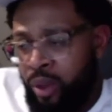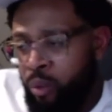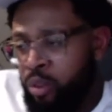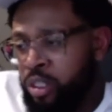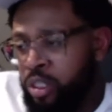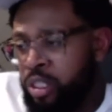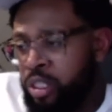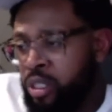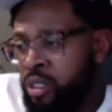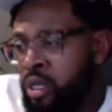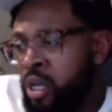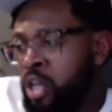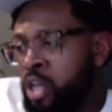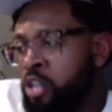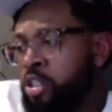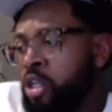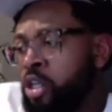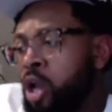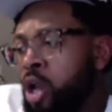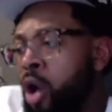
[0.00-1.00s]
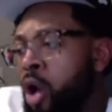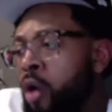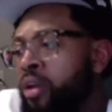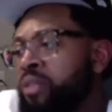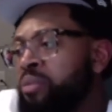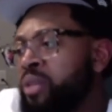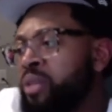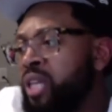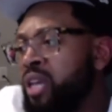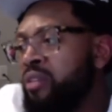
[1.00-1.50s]
We should always
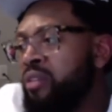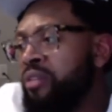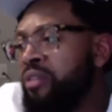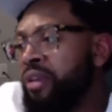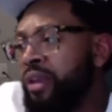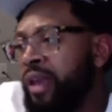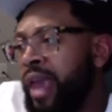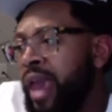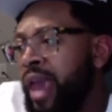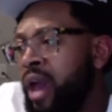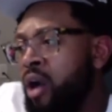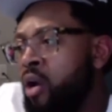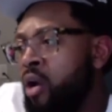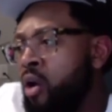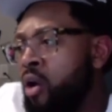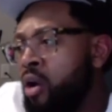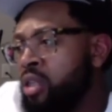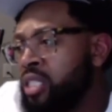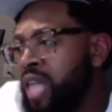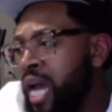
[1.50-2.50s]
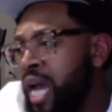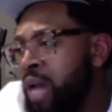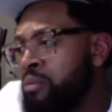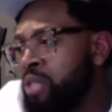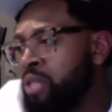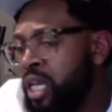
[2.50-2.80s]
be giving at all times,